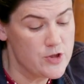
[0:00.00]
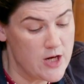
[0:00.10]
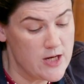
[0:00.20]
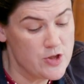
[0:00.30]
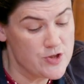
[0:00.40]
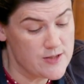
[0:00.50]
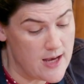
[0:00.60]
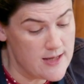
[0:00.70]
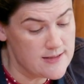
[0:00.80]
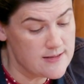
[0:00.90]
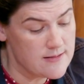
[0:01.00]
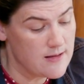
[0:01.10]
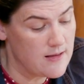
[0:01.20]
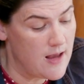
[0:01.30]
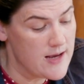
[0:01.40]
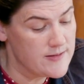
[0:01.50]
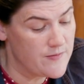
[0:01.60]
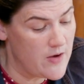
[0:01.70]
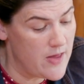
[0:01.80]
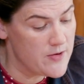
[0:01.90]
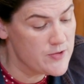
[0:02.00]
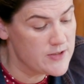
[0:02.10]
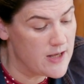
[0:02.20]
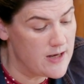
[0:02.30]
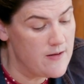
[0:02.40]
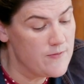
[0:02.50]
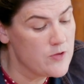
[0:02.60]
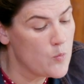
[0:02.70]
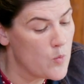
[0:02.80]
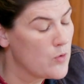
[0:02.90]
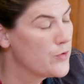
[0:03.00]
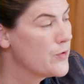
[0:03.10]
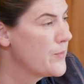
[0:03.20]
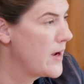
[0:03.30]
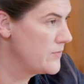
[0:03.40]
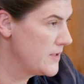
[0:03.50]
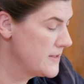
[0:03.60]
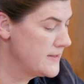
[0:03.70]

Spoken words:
It changes us, the lives of others, and even the world around